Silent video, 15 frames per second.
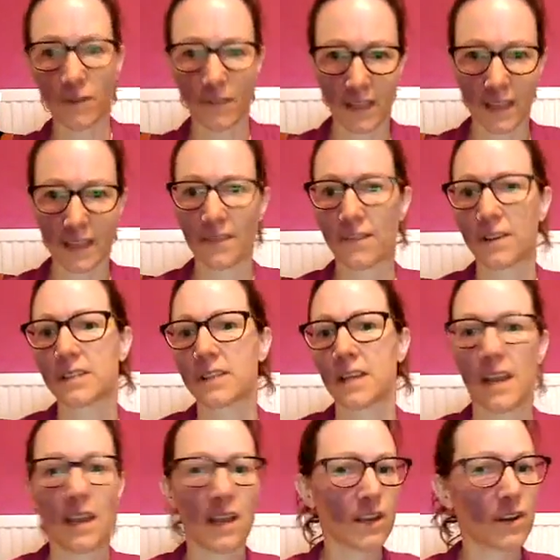and they give us,
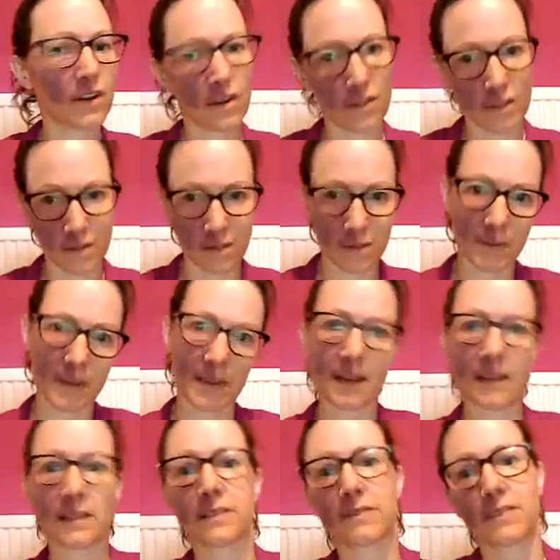the
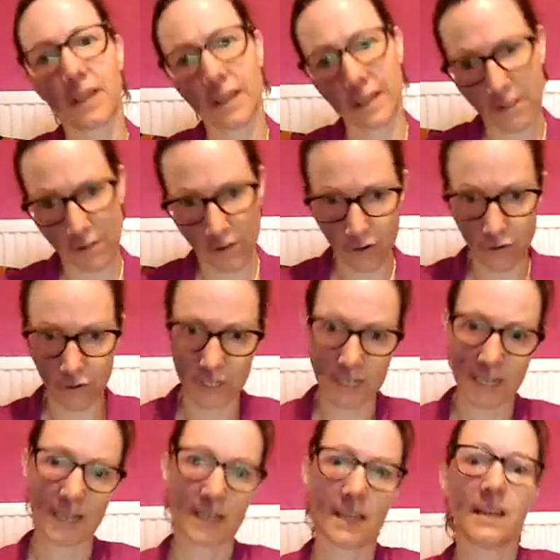beginnings of like the
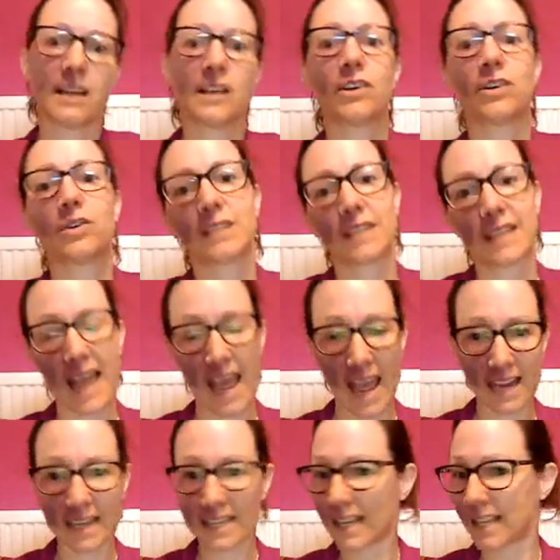nodding
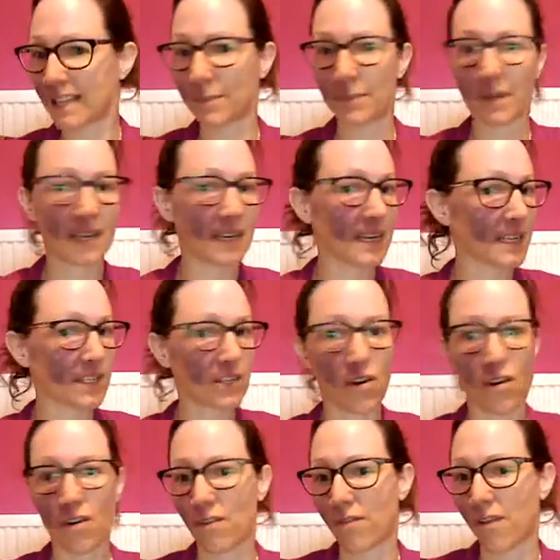head, and the beginnings
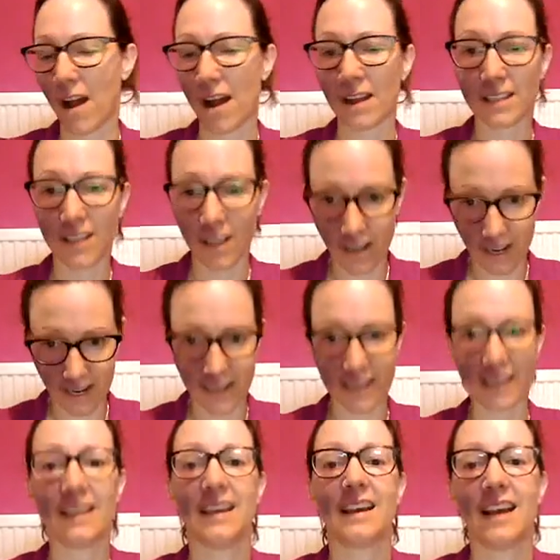of
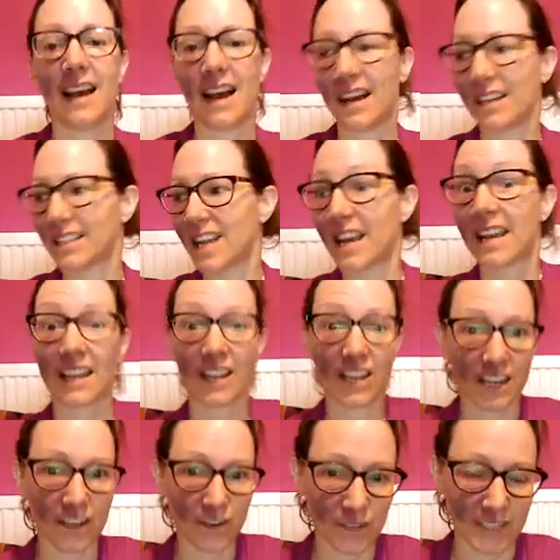turning, shaking
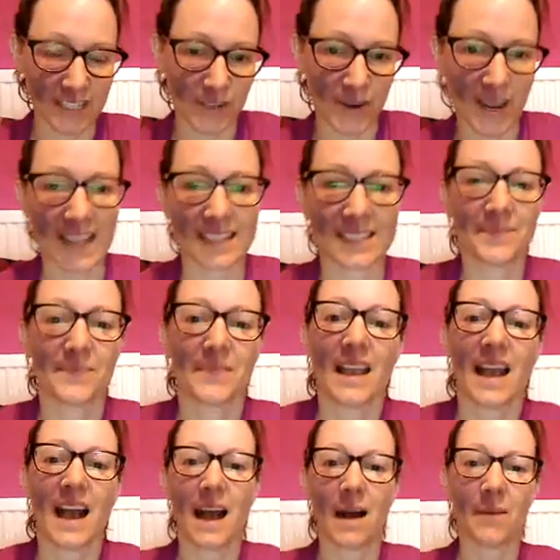and nodding your head.
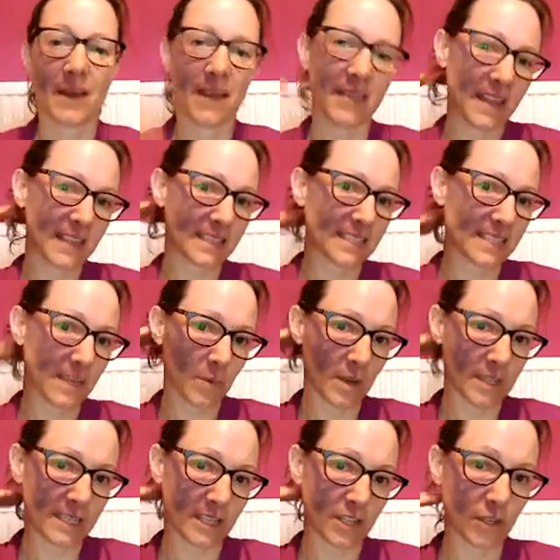And then C1,
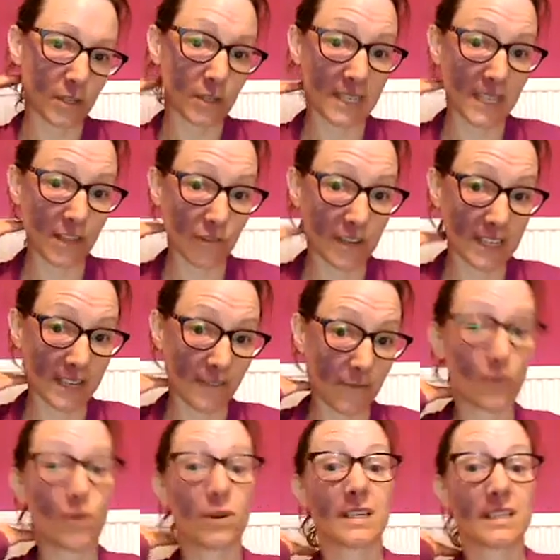C2, C3,
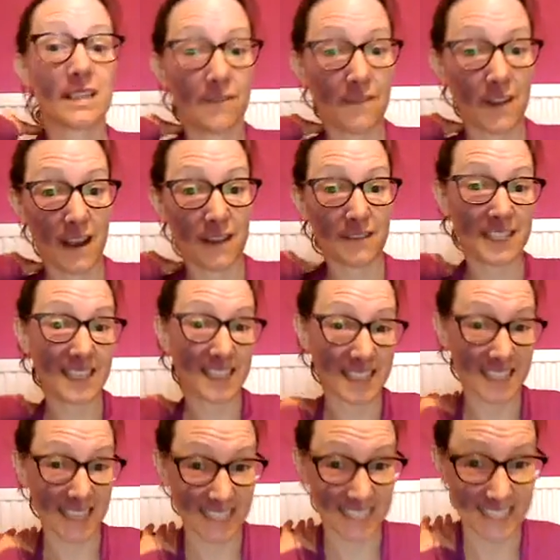C4, C5,
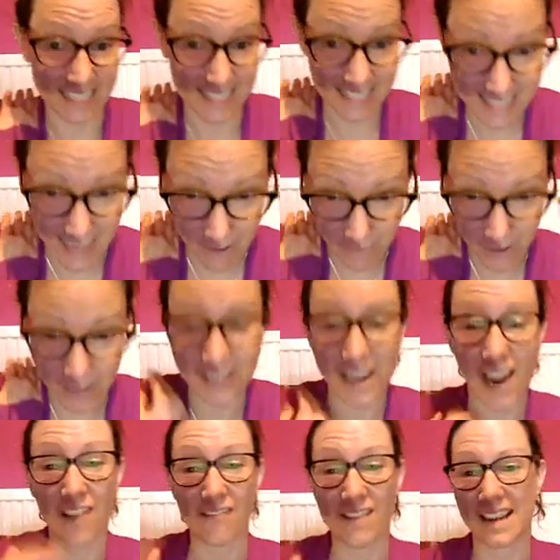C6, C7
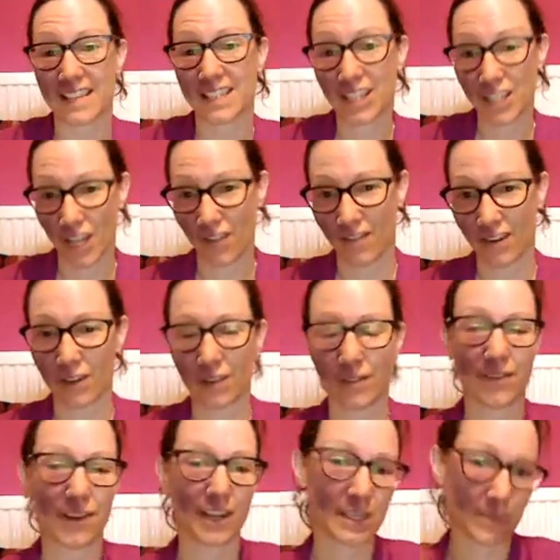are our cervical
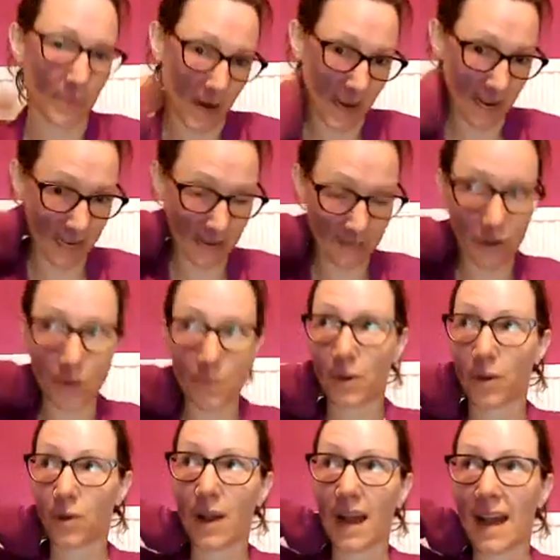vertebrae. And if you
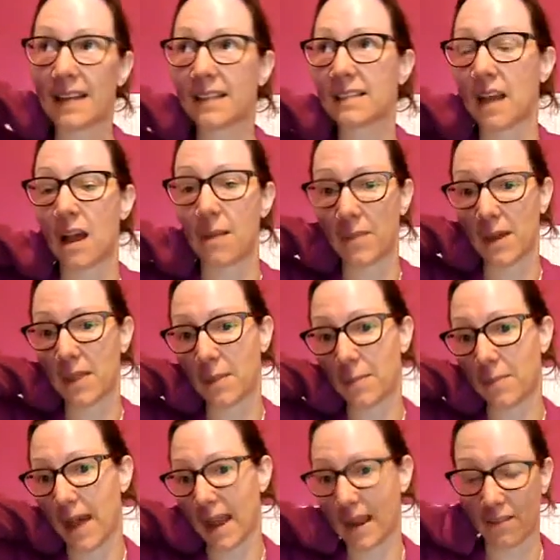put your hand at the
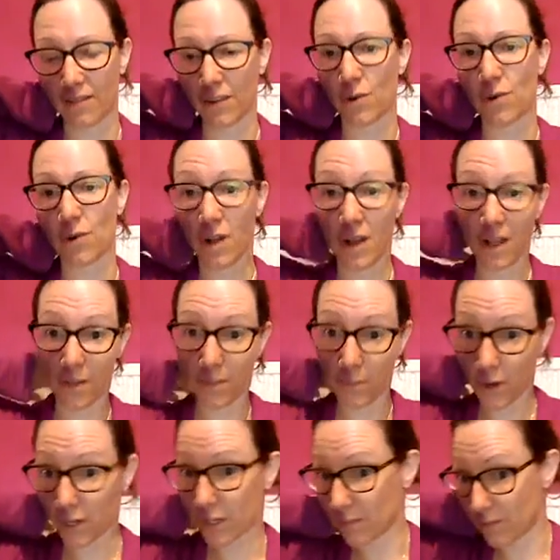back of the
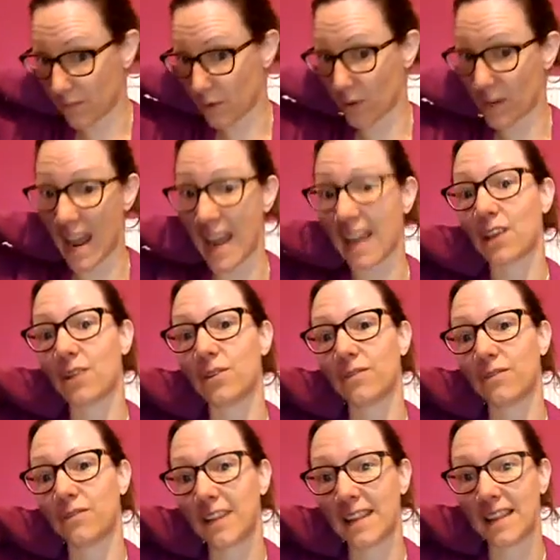bottom of your neck, you'll
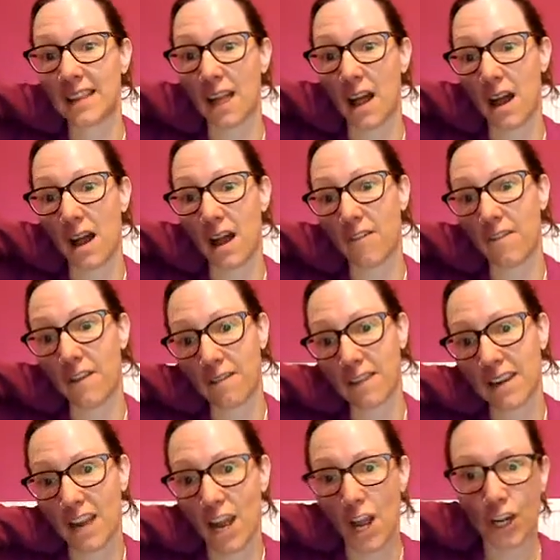feel a
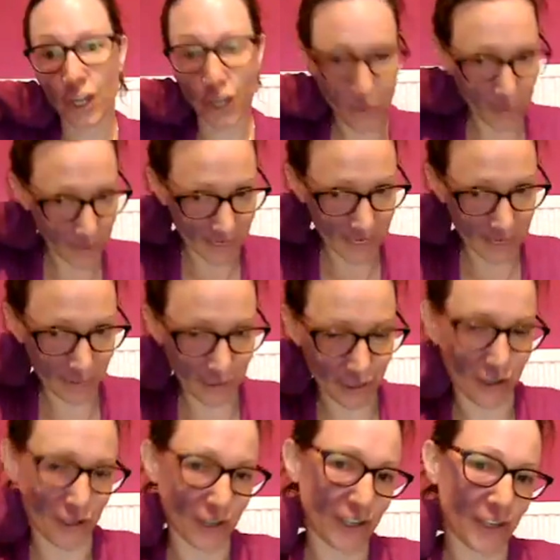very knobbly
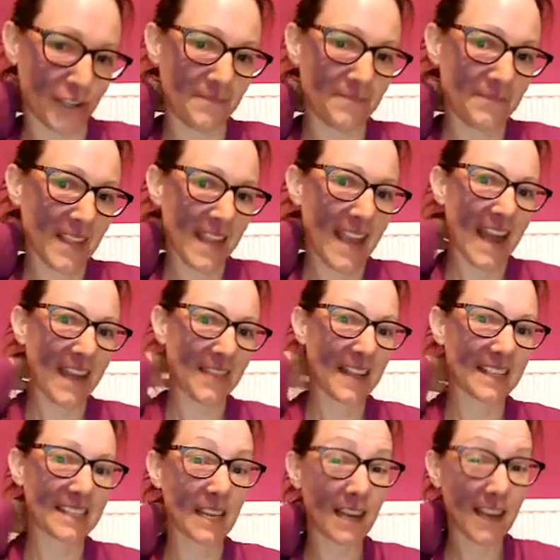protrusion, and
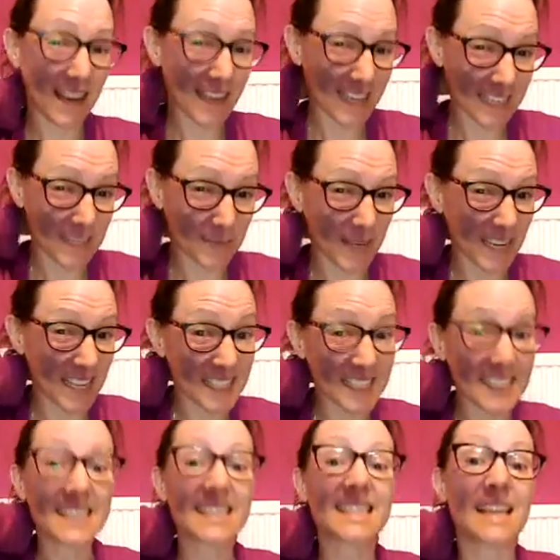that's likely to be either
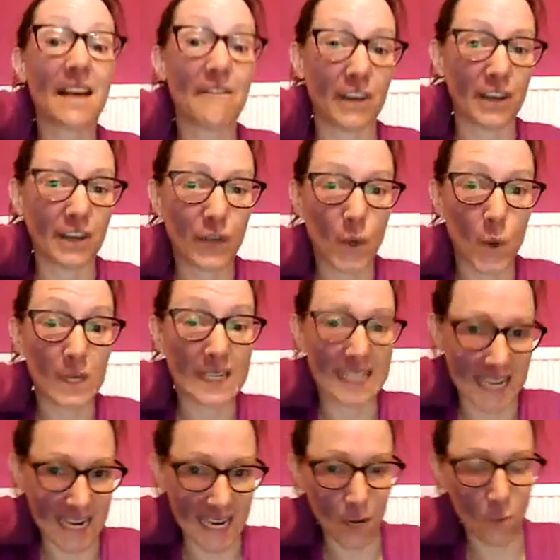C7 or
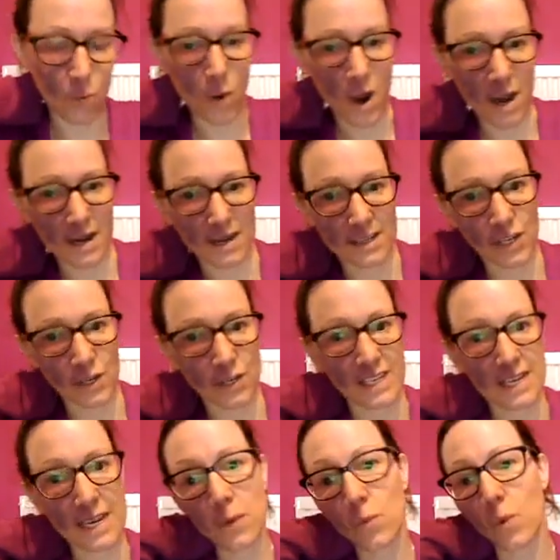T1. So
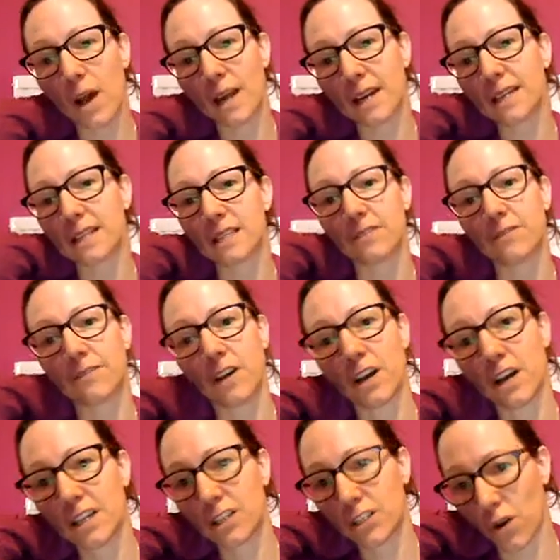T1 is the
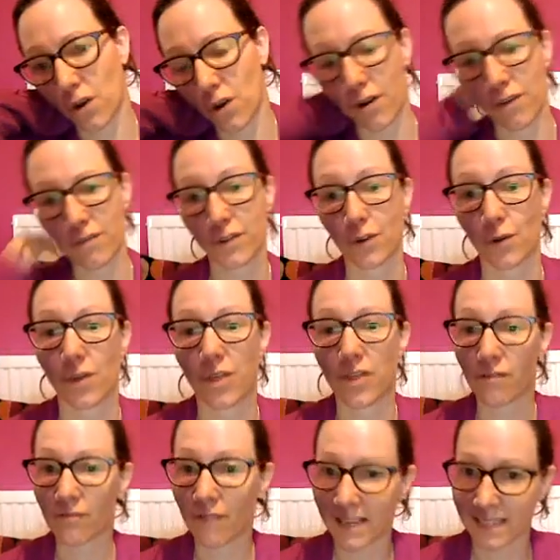first of your
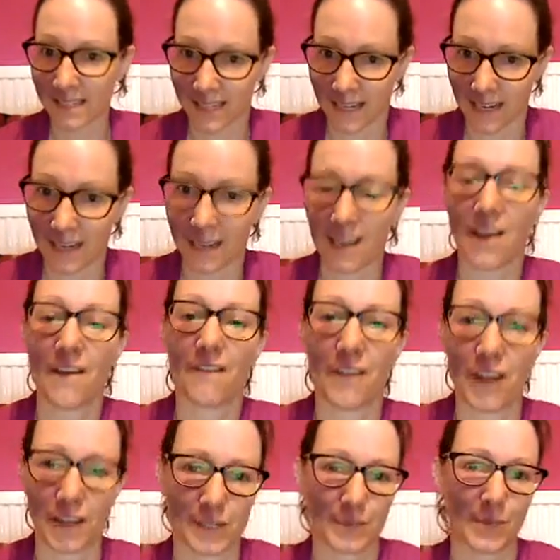thoracic
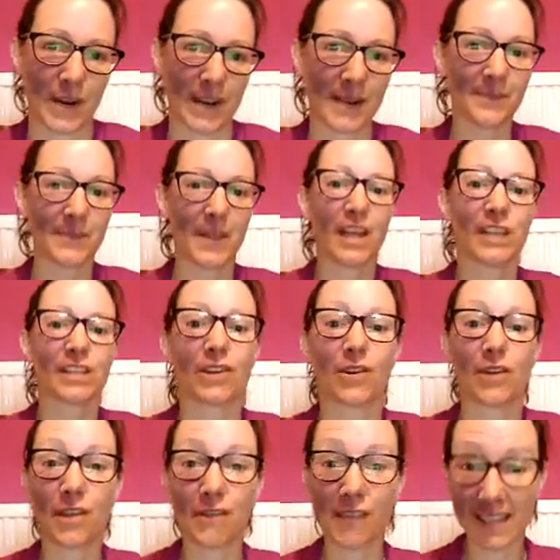vertebrae. So your
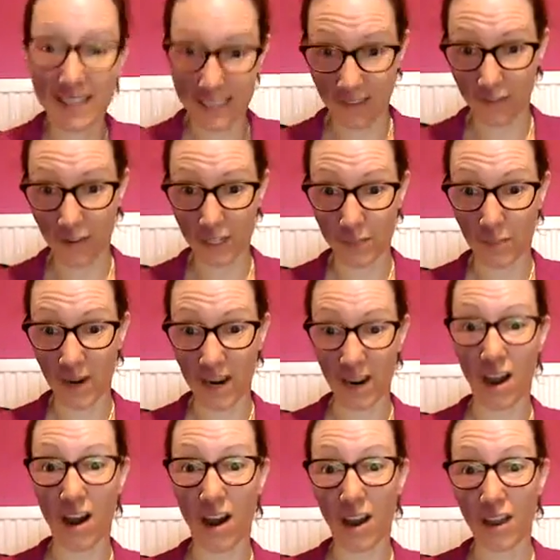thoracic vertebrae
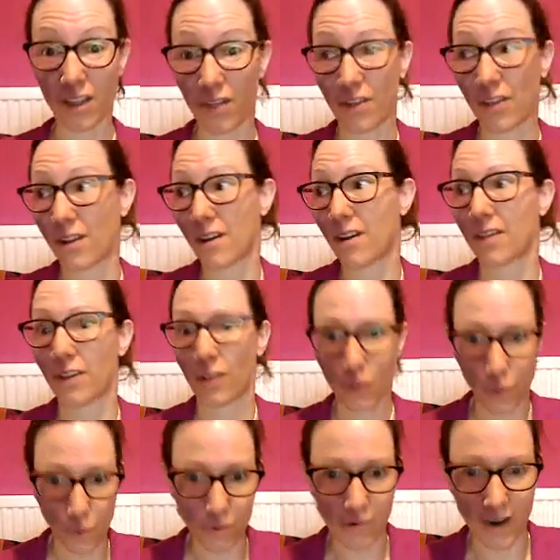are the
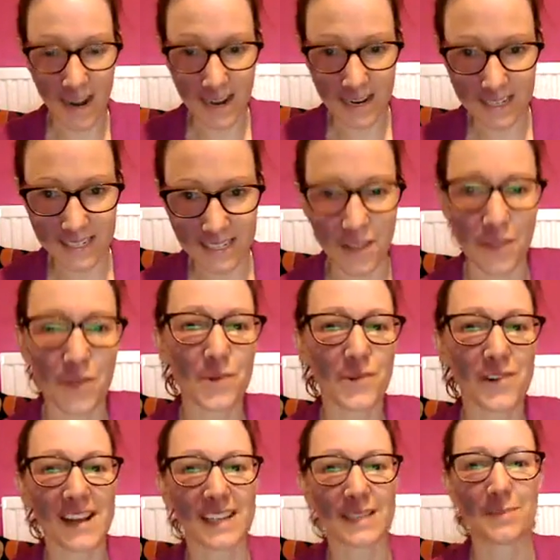
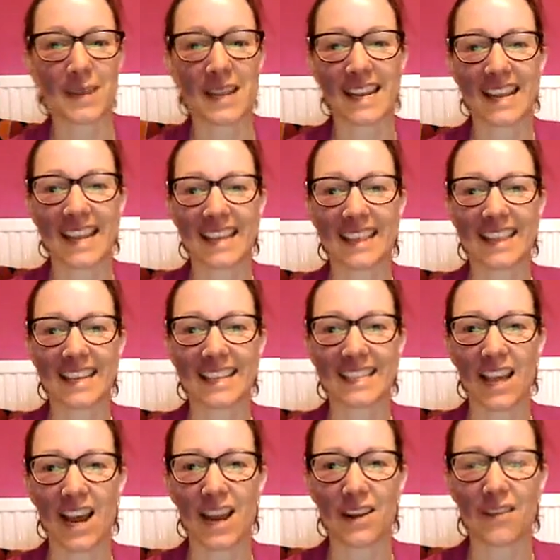thorax meaning this
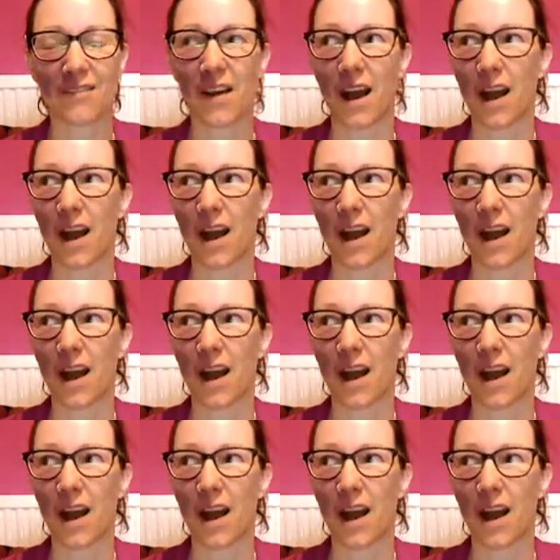kind of